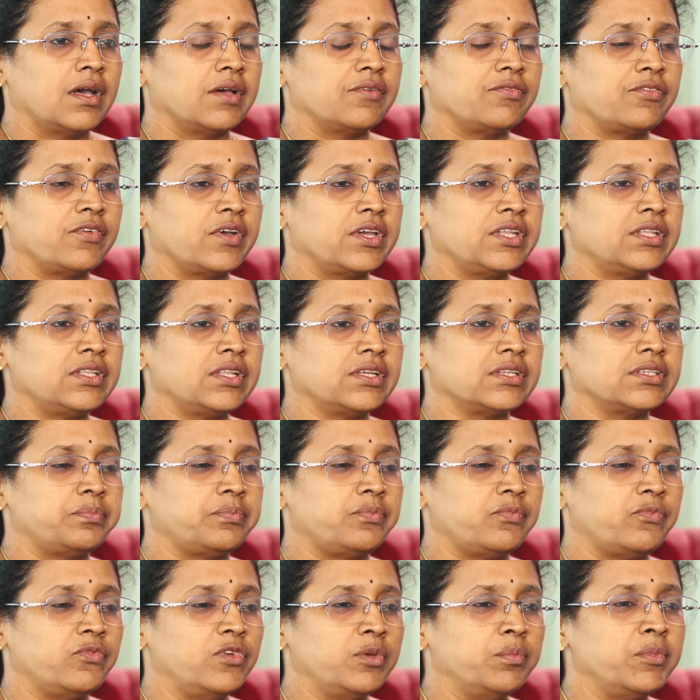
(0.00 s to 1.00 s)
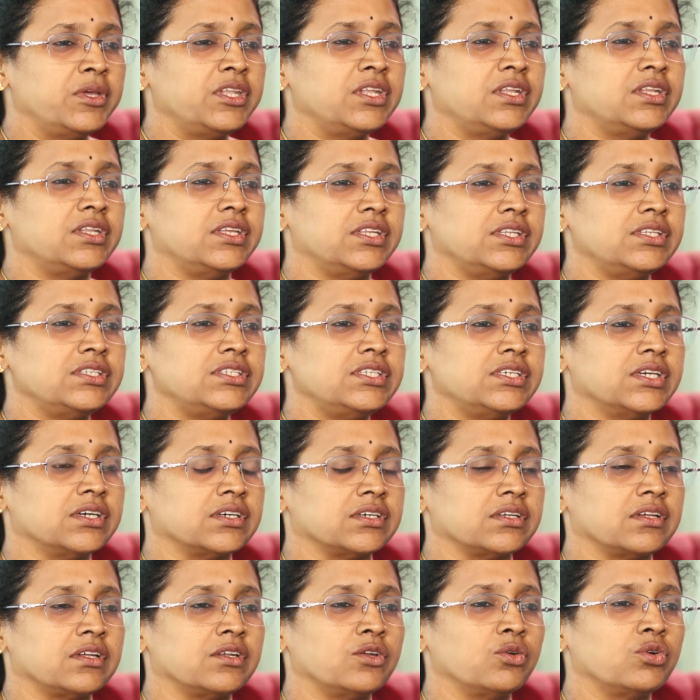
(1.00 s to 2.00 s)
find that women in India
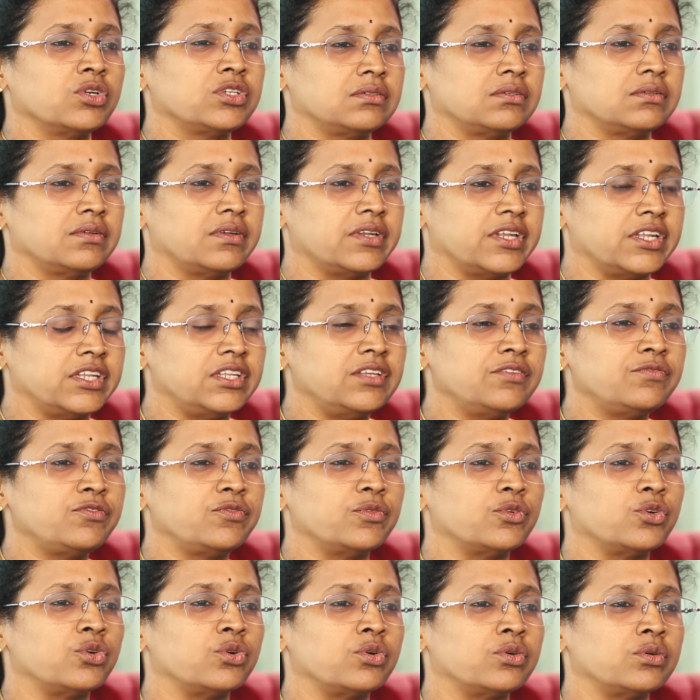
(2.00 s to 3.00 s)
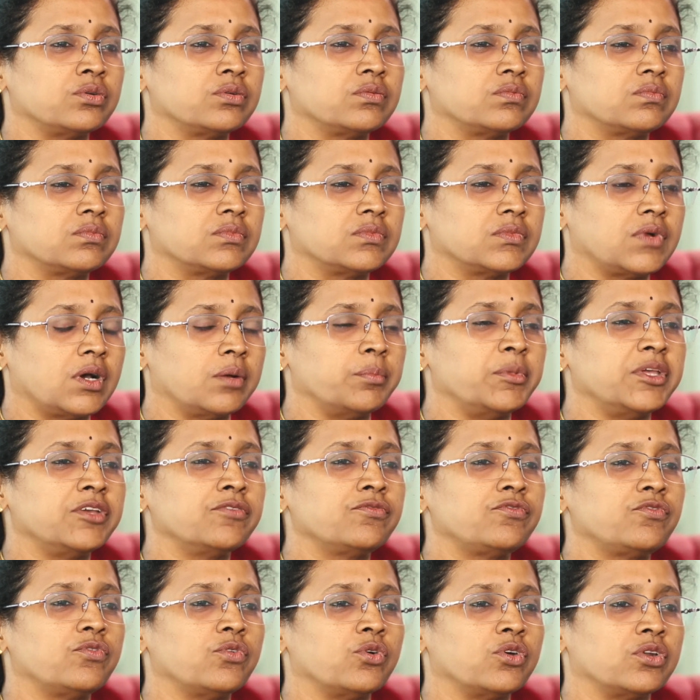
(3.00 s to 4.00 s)
are not ready for coming
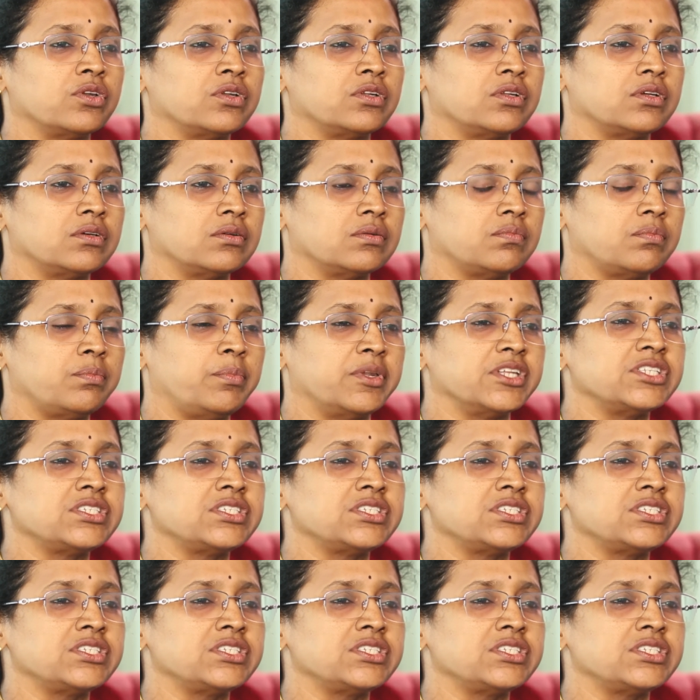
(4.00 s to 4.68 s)
for the breast